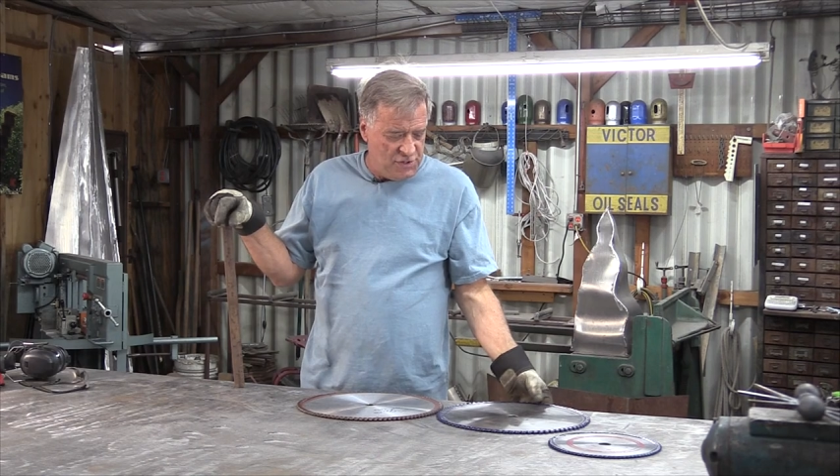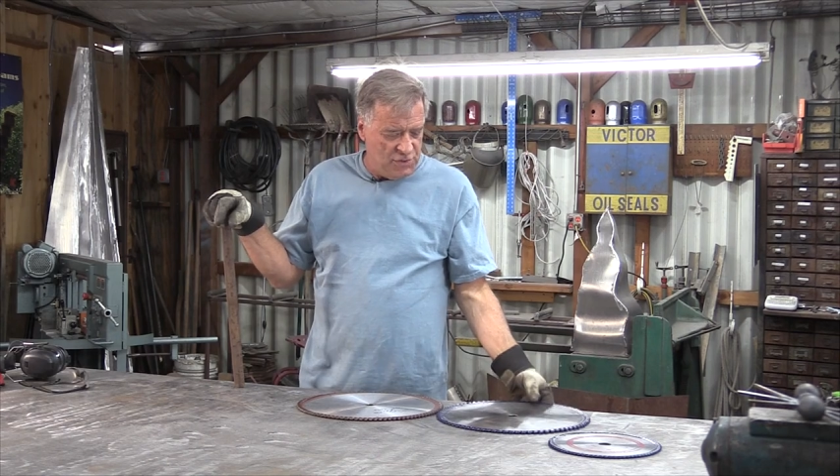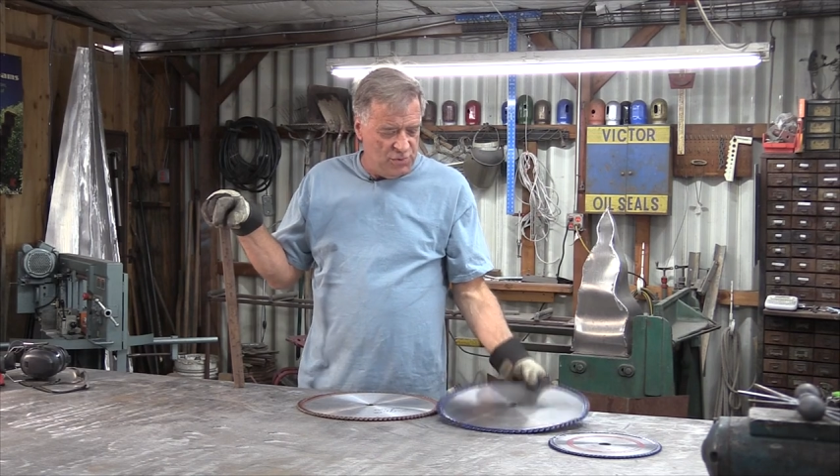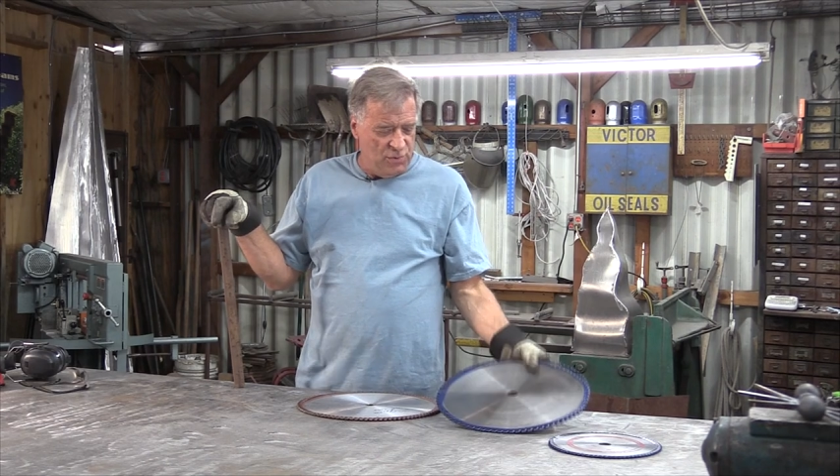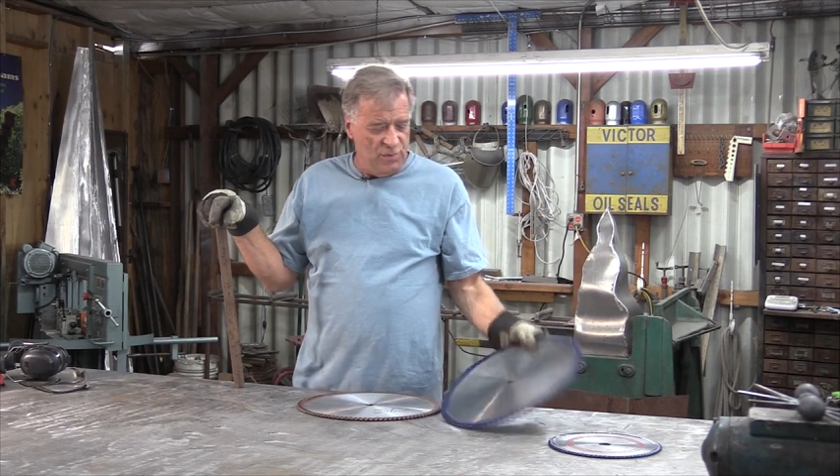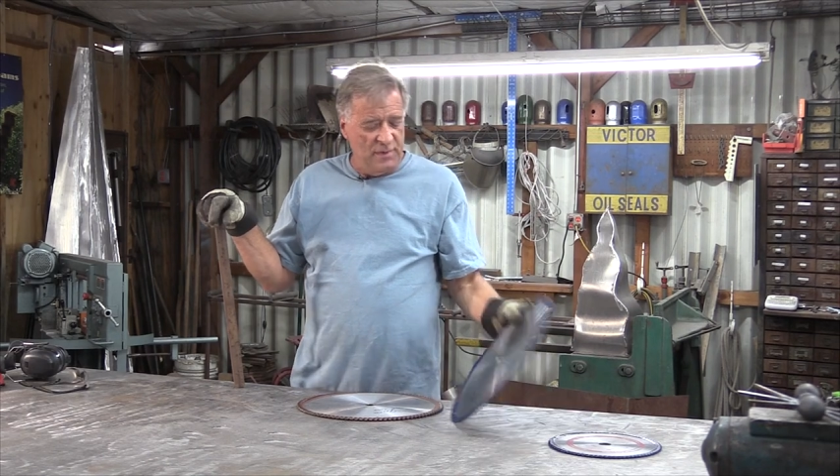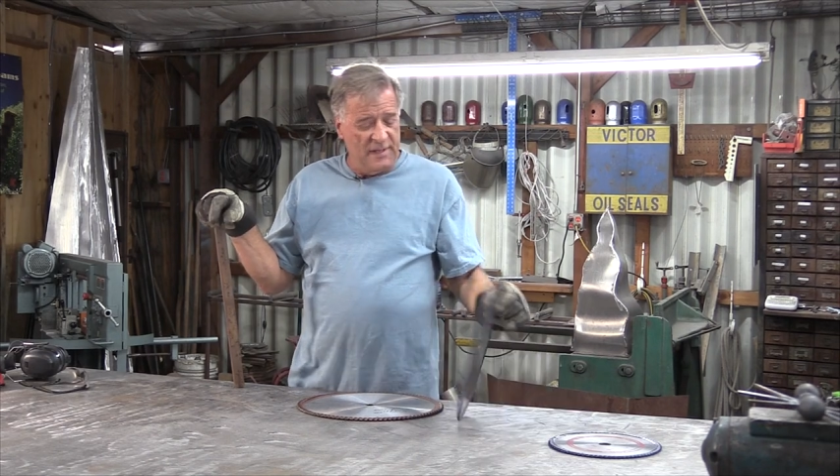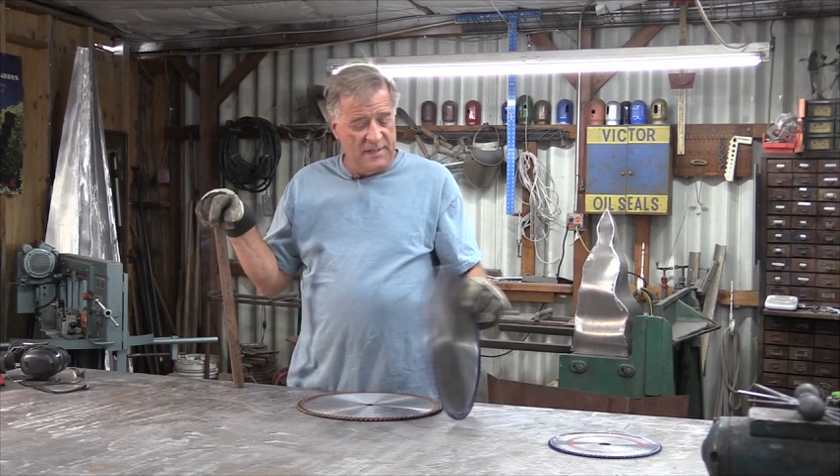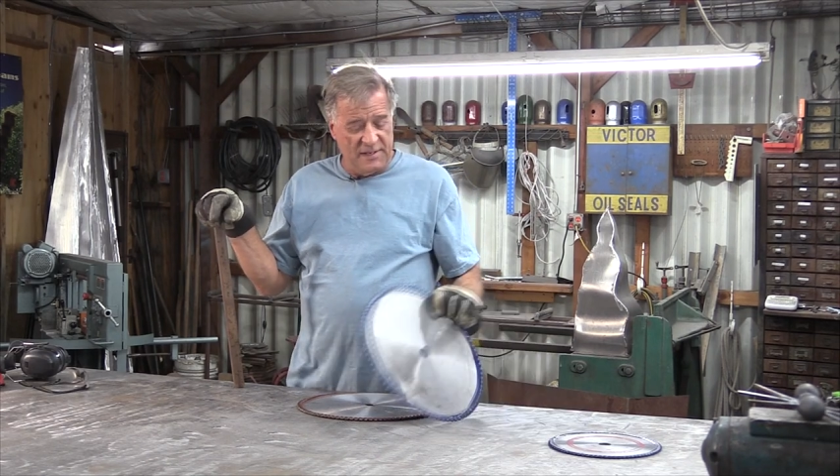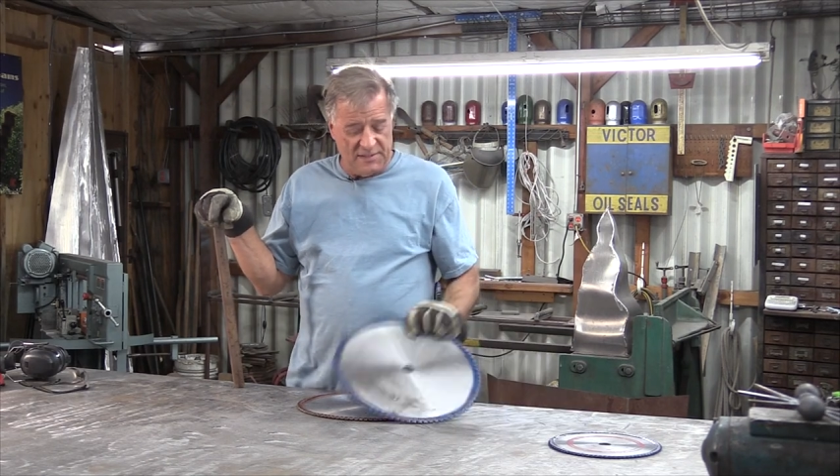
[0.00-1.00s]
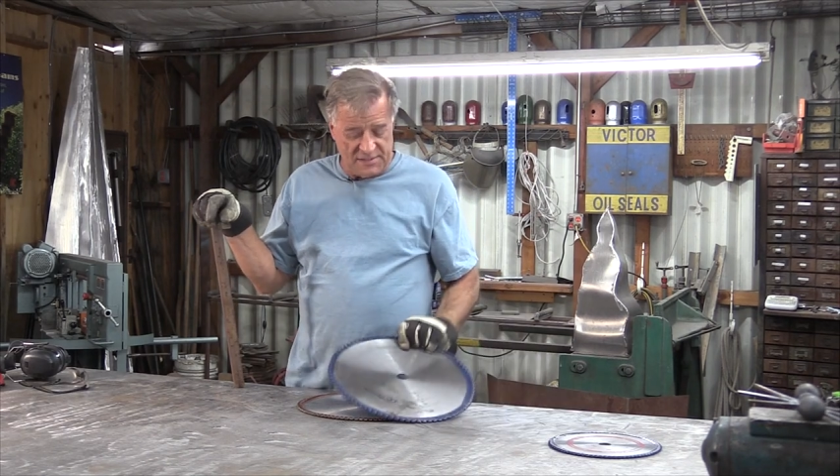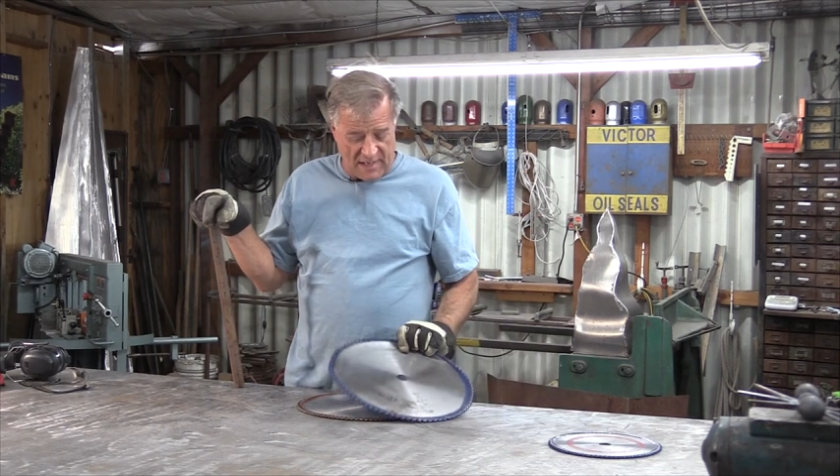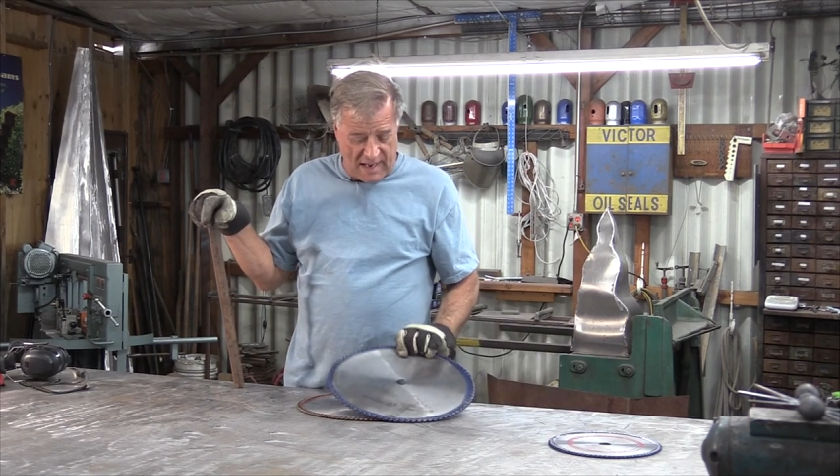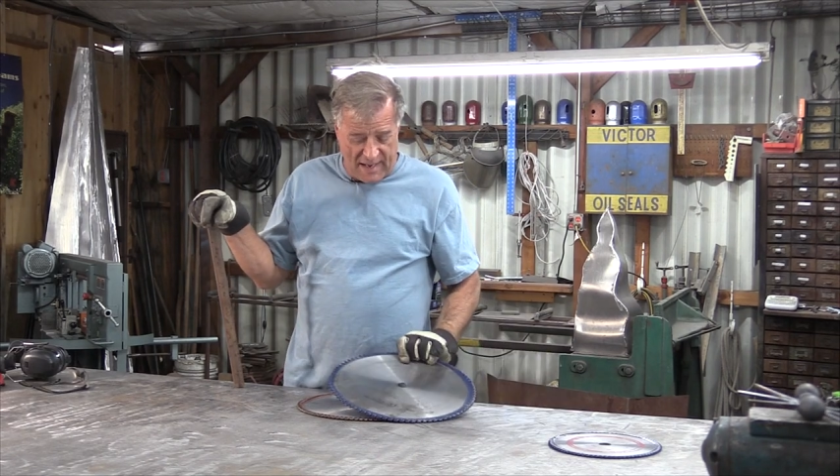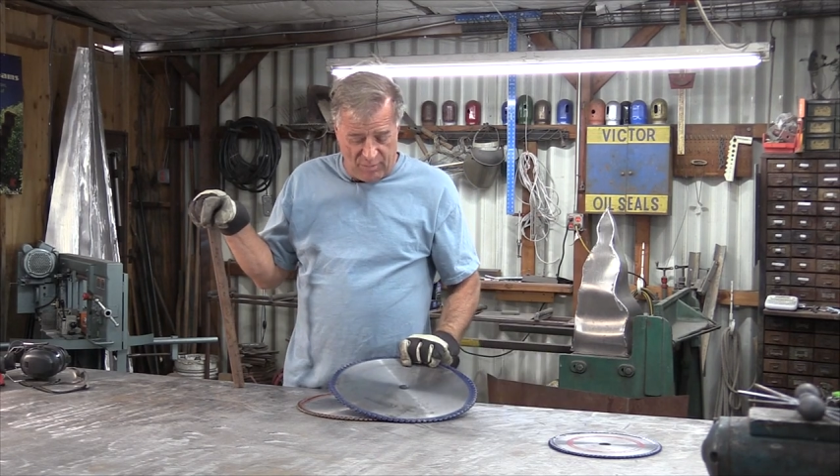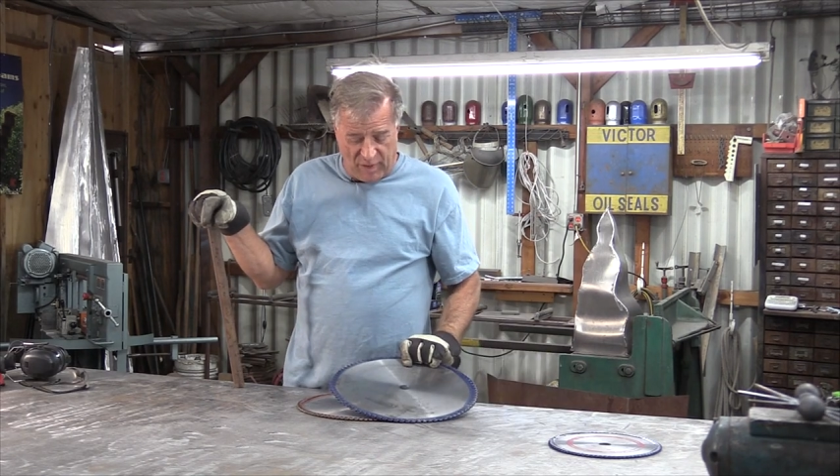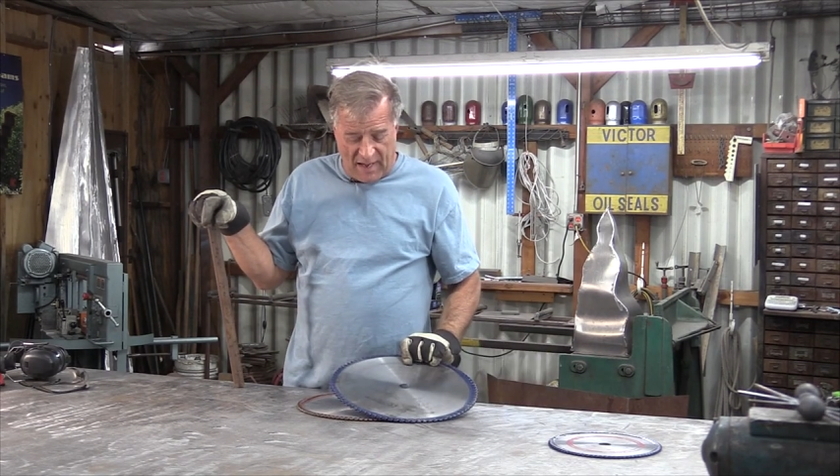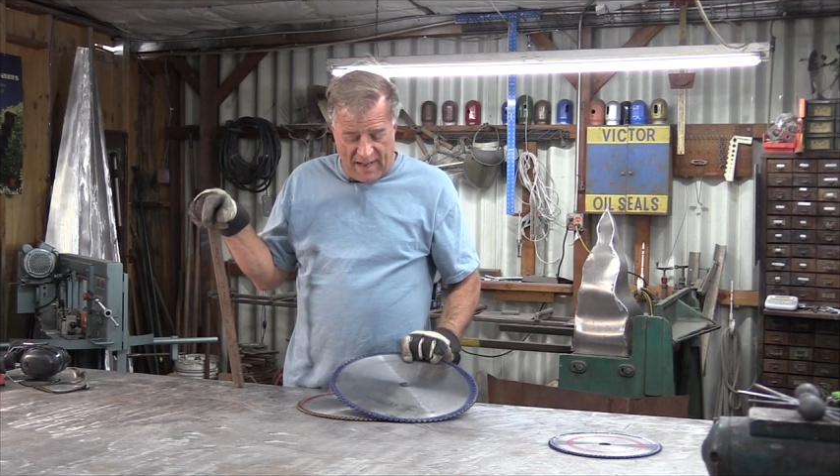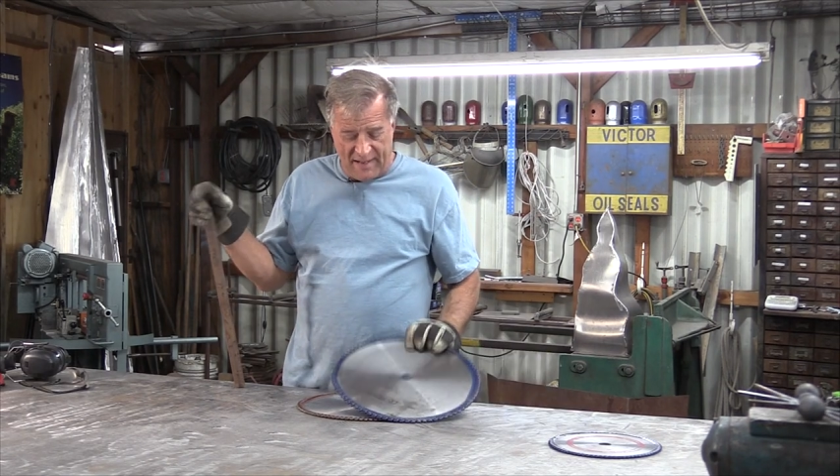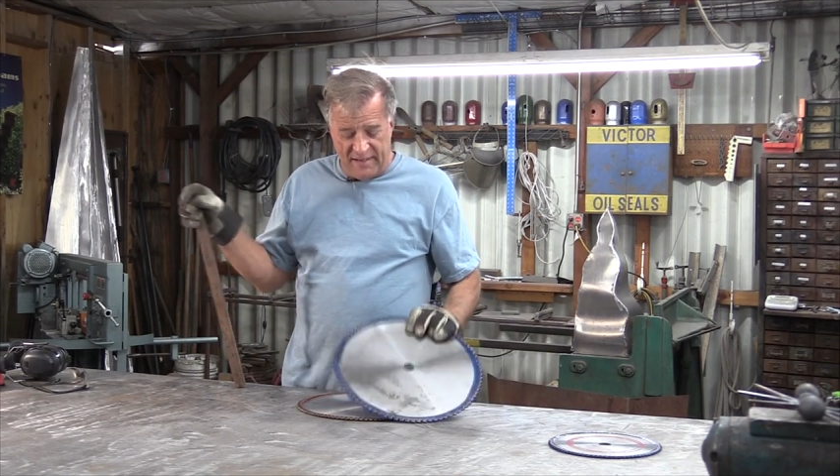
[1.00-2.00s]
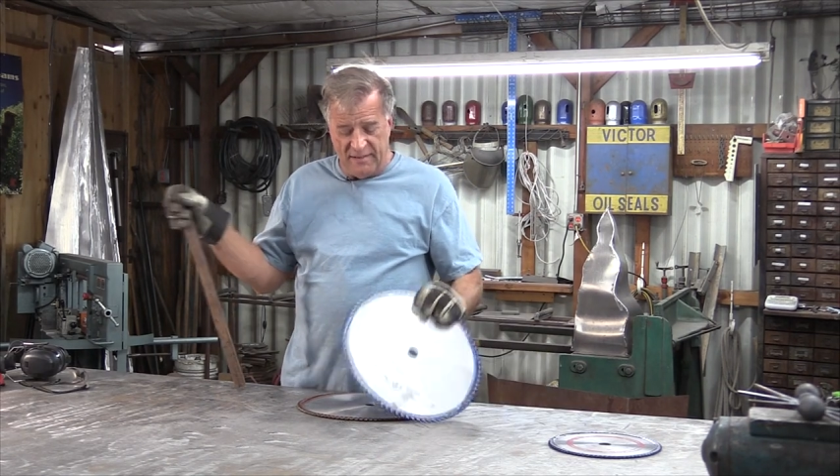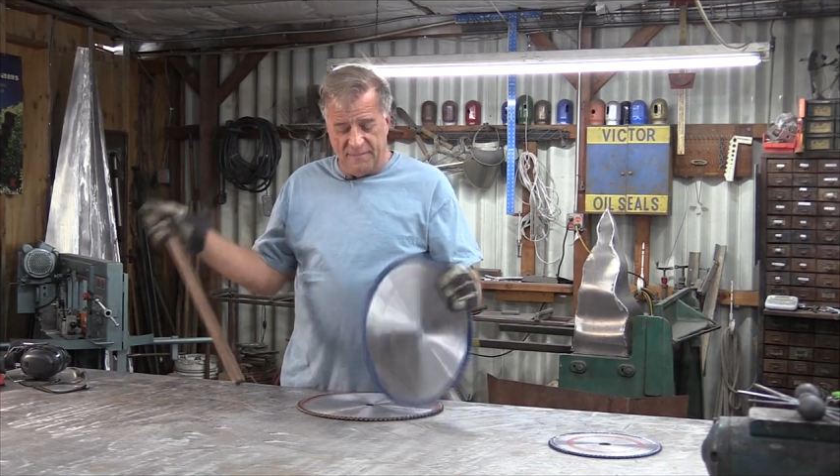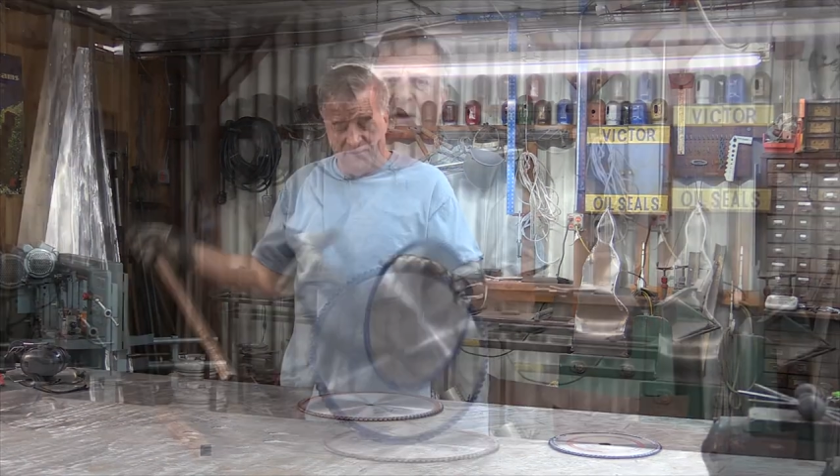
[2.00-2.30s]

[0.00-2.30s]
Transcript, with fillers: do is I buy